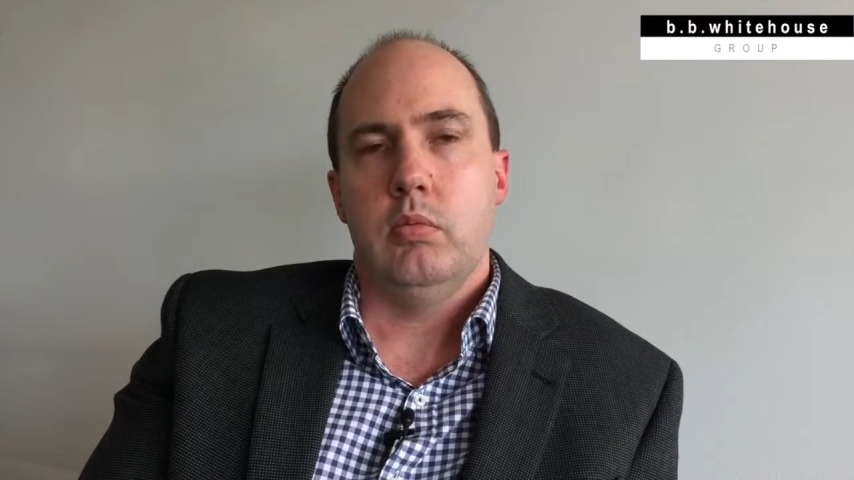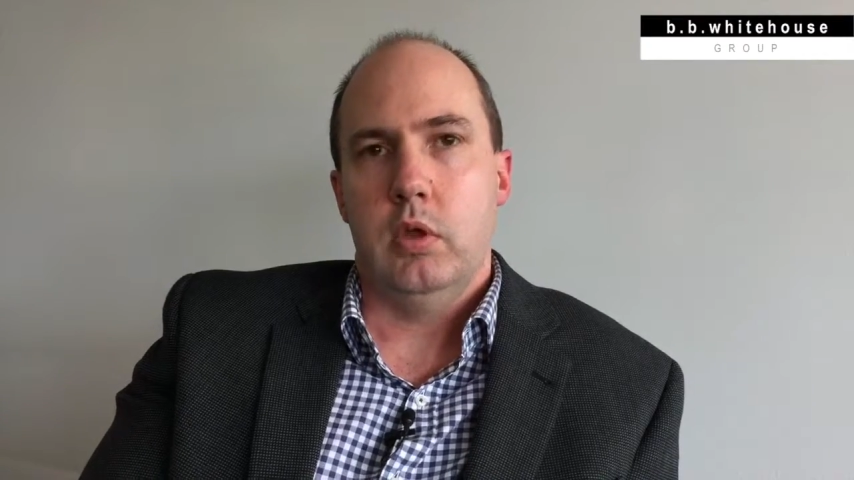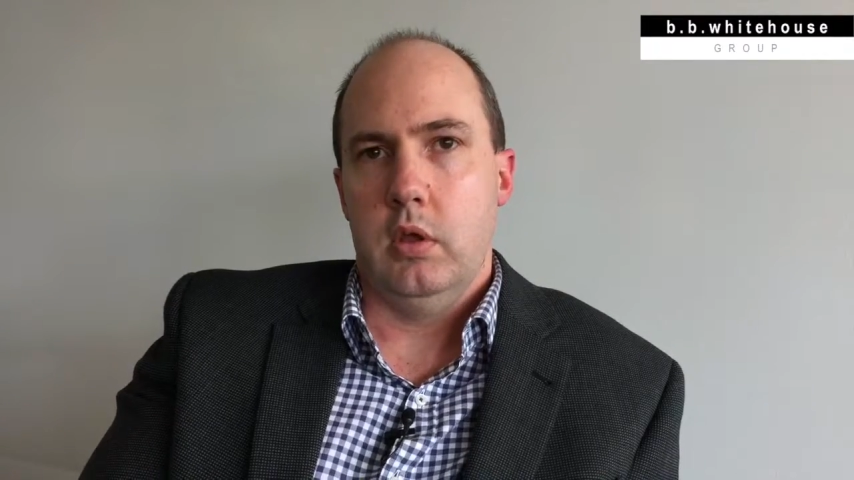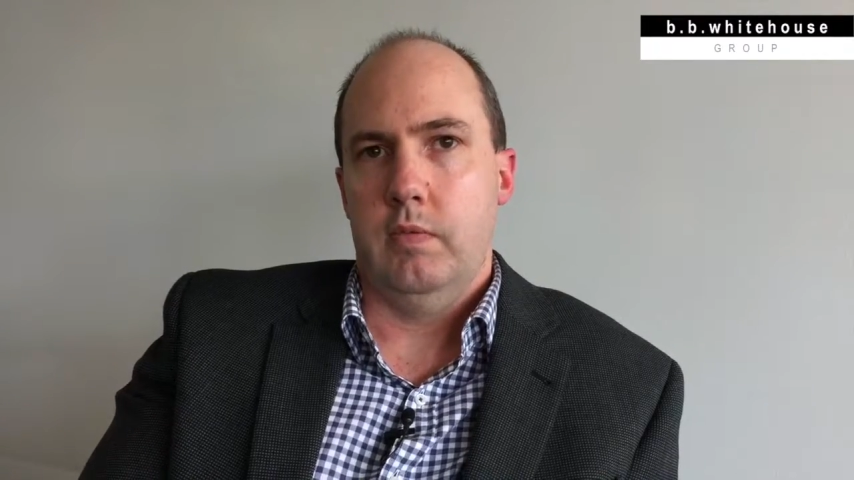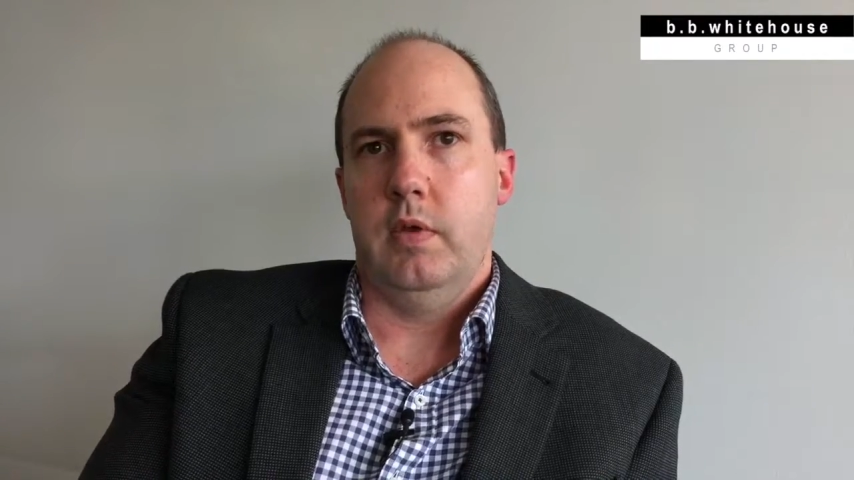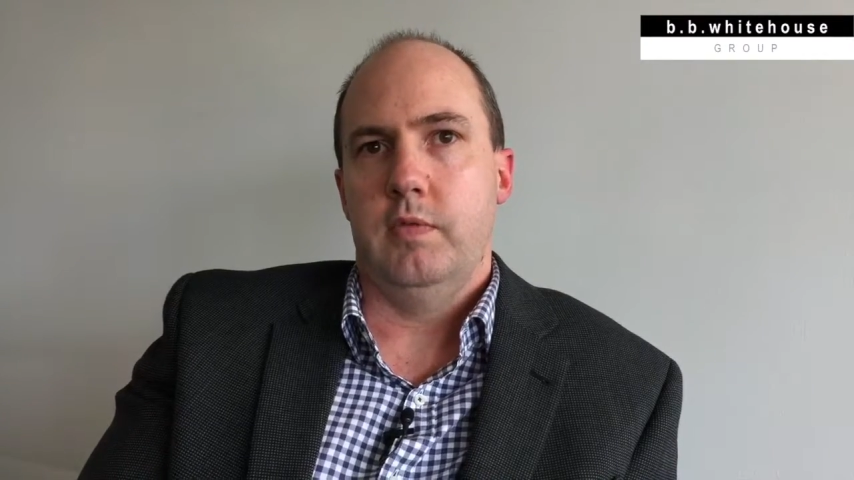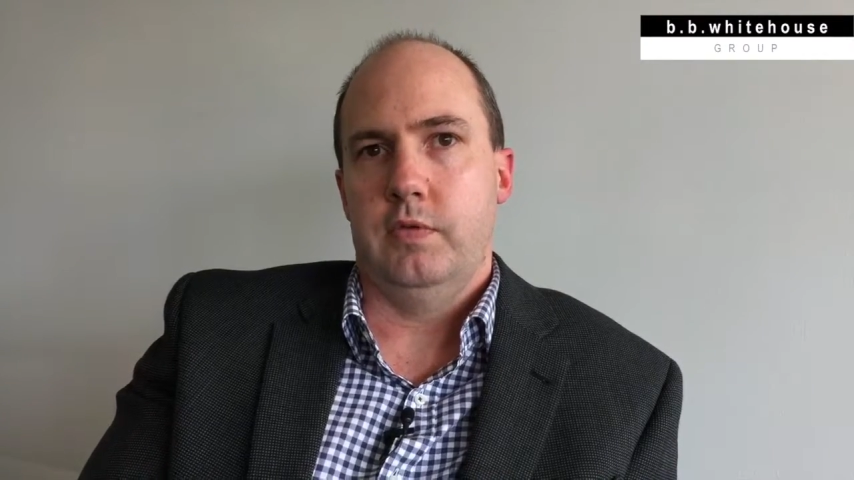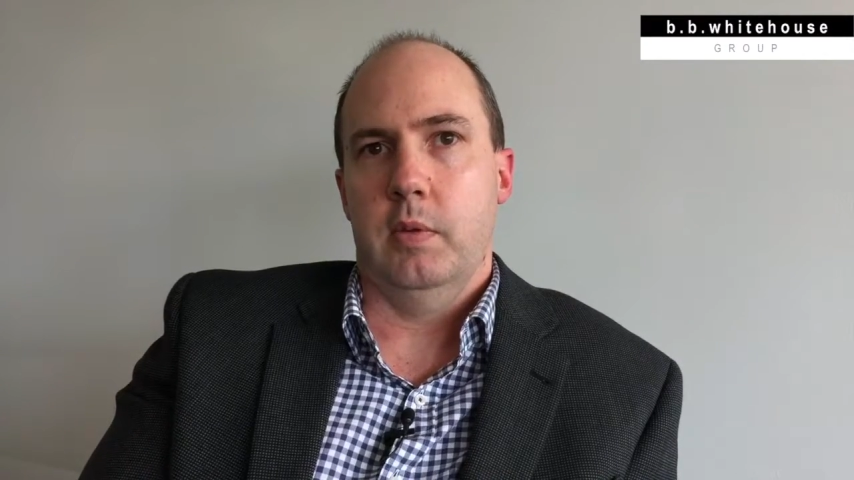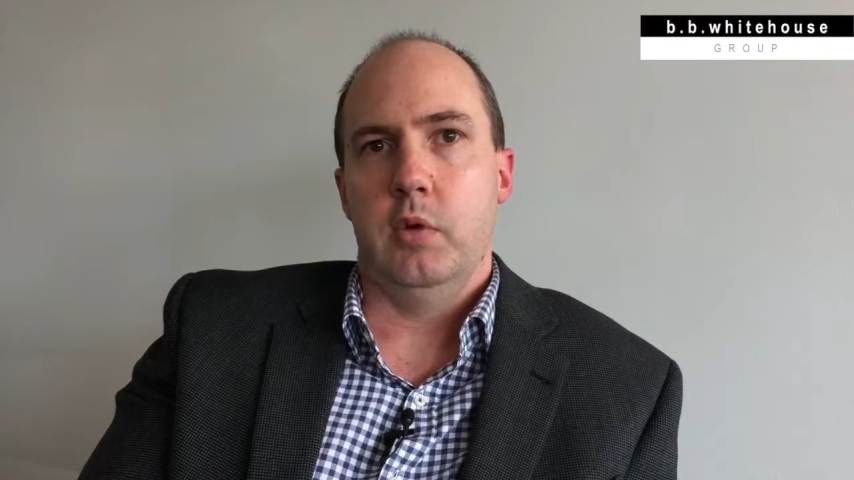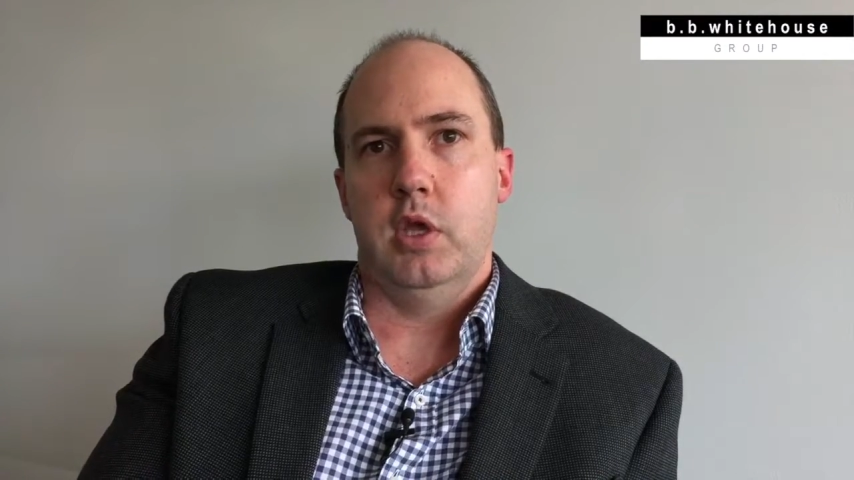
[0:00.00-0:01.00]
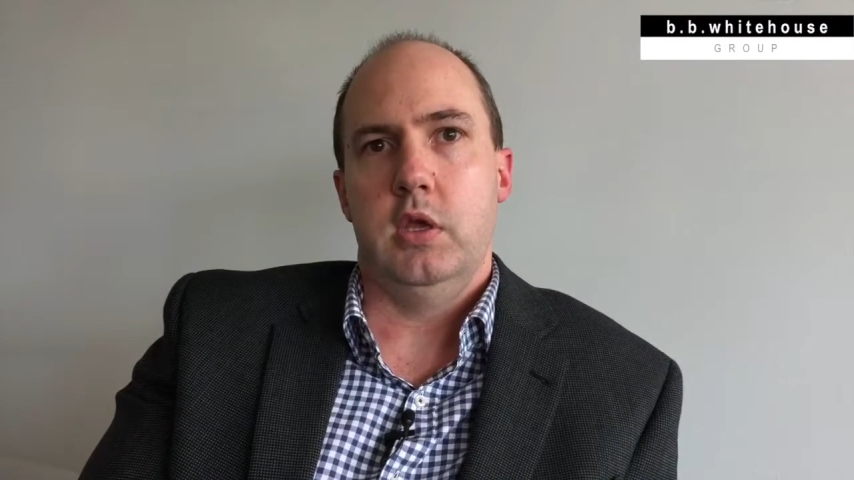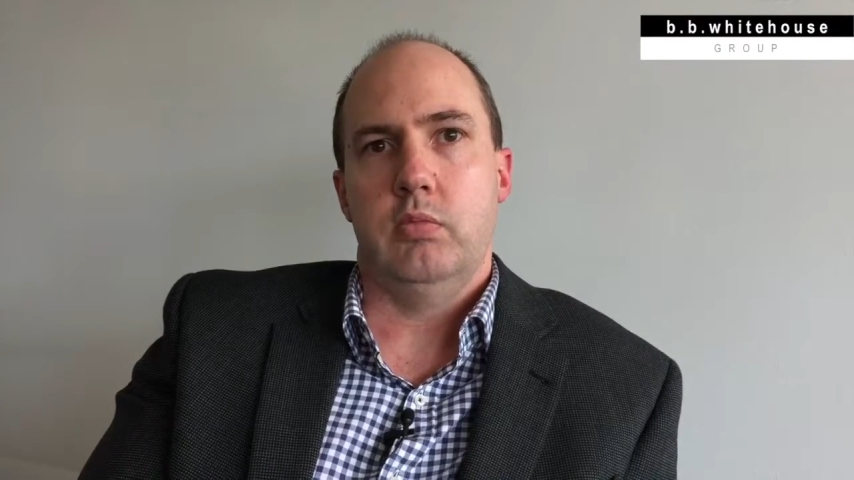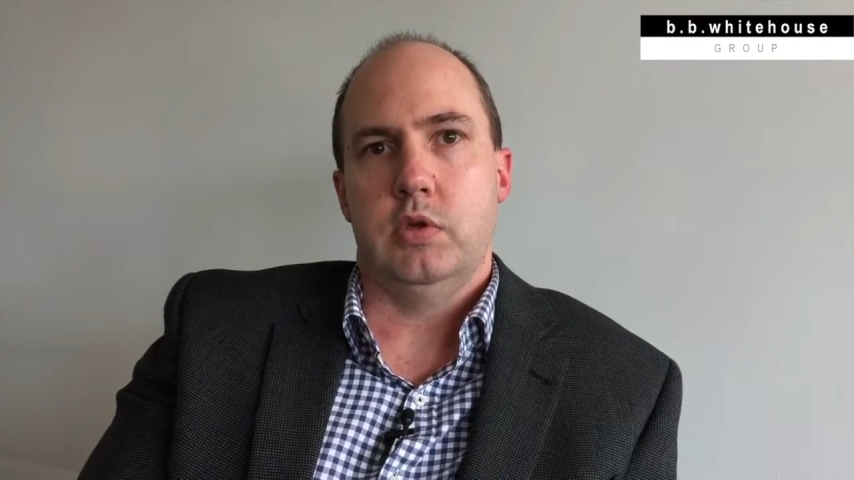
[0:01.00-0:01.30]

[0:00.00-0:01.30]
if somebody